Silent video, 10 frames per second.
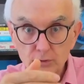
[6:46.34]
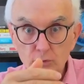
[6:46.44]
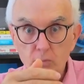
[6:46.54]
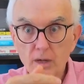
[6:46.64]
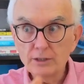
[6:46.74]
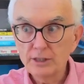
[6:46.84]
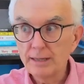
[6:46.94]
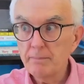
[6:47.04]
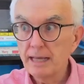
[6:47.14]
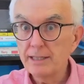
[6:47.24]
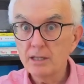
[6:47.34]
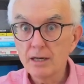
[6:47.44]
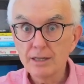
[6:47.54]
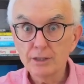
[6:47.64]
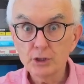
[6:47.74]
Troisième
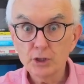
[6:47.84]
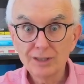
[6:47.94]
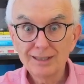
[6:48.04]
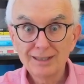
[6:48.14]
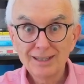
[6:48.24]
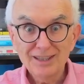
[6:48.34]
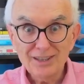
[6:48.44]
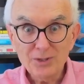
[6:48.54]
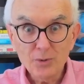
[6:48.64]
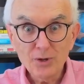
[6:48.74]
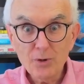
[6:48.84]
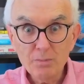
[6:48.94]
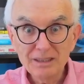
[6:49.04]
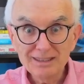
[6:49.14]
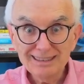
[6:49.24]
étage. The door
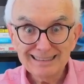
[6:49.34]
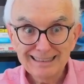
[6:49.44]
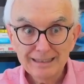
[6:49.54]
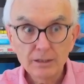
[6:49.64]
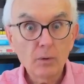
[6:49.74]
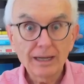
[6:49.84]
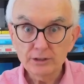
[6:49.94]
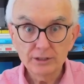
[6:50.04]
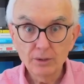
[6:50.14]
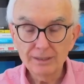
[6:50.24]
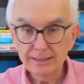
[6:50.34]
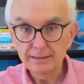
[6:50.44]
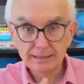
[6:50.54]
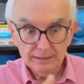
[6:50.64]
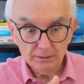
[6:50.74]
opens. Oh, actually, no, it
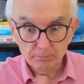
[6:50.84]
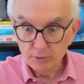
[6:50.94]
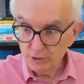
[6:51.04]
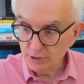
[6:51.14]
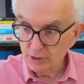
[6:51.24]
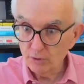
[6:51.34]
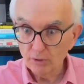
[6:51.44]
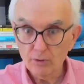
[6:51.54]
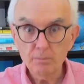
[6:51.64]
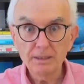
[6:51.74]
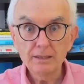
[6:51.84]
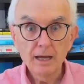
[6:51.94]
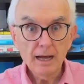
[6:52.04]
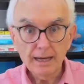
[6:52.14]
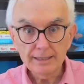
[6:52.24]
didn't. You had to push the door open.
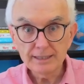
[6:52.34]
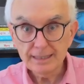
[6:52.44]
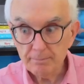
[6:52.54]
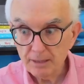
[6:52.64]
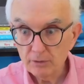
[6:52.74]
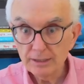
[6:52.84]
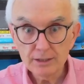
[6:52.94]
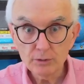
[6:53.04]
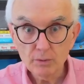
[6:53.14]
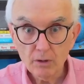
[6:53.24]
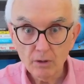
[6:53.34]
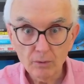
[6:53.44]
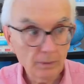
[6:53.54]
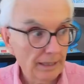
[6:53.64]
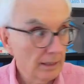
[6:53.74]
I step out into a
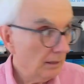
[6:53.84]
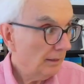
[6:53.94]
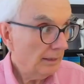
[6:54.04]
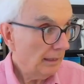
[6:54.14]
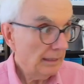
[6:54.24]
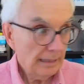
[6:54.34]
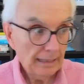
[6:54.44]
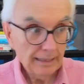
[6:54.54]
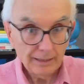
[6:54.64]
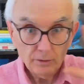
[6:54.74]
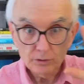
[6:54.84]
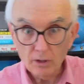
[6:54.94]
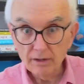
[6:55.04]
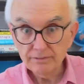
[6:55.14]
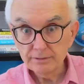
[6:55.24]
hallway, and it goes
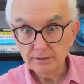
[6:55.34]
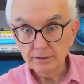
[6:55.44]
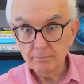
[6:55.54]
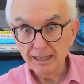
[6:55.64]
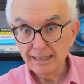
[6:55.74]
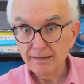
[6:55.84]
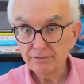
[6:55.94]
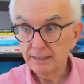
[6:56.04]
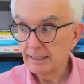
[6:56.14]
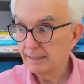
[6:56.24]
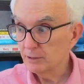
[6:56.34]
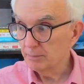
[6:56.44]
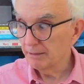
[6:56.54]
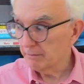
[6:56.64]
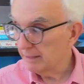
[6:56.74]
off to my left and to
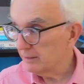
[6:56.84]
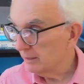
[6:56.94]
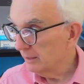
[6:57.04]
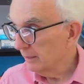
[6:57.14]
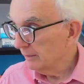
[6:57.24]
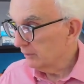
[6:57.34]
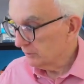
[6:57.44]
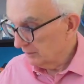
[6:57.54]
my right. There's a